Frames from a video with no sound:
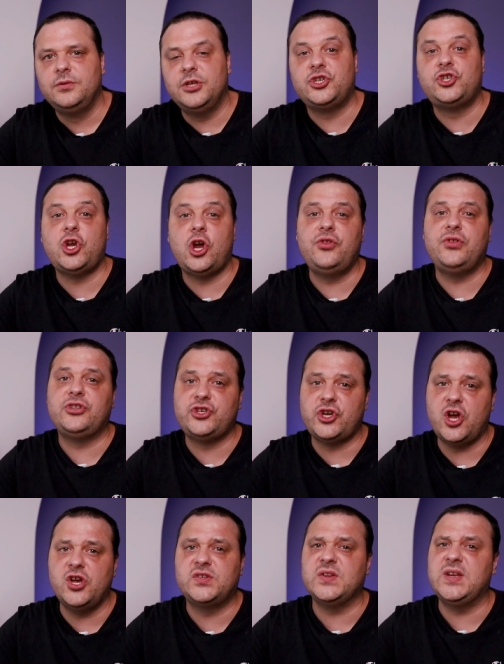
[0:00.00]
The show The
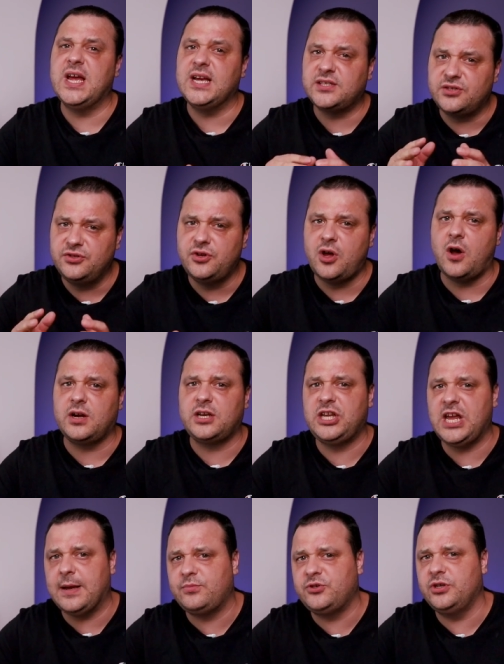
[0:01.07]
Chosen has not
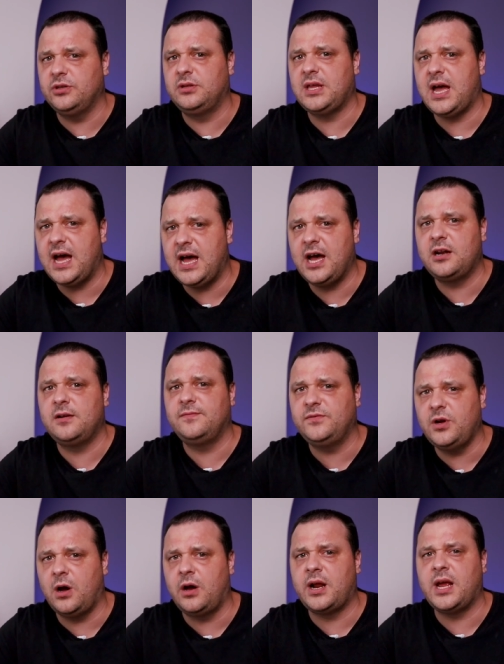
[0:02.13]
captured the heart of God.